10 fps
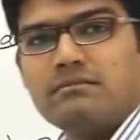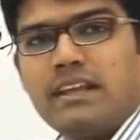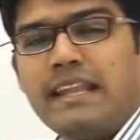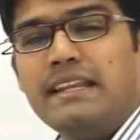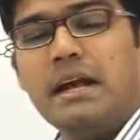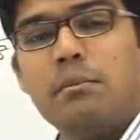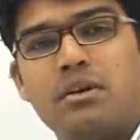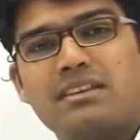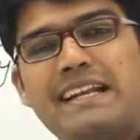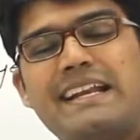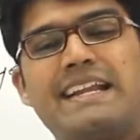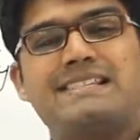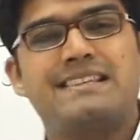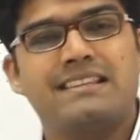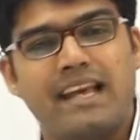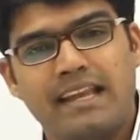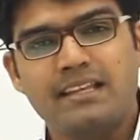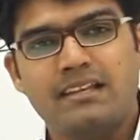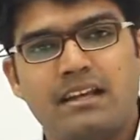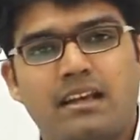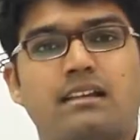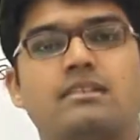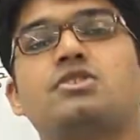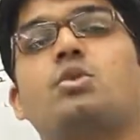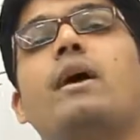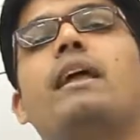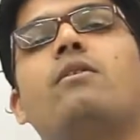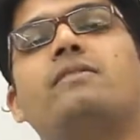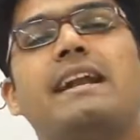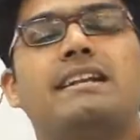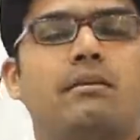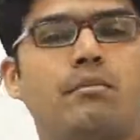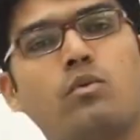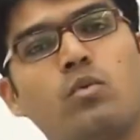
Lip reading: Any number that ends in 9, the square of that number